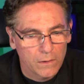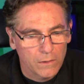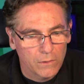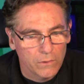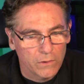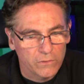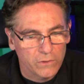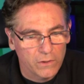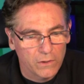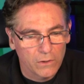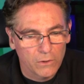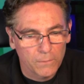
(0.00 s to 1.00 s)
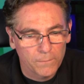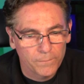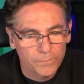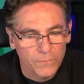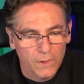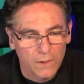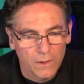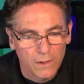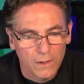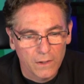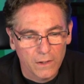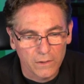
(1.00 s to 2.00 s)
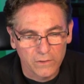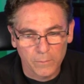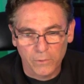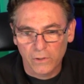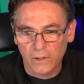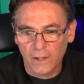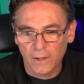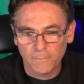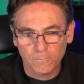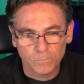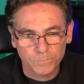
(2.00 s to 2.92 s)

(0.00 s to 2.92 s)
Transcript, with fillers: Here it is here. I'll double click it.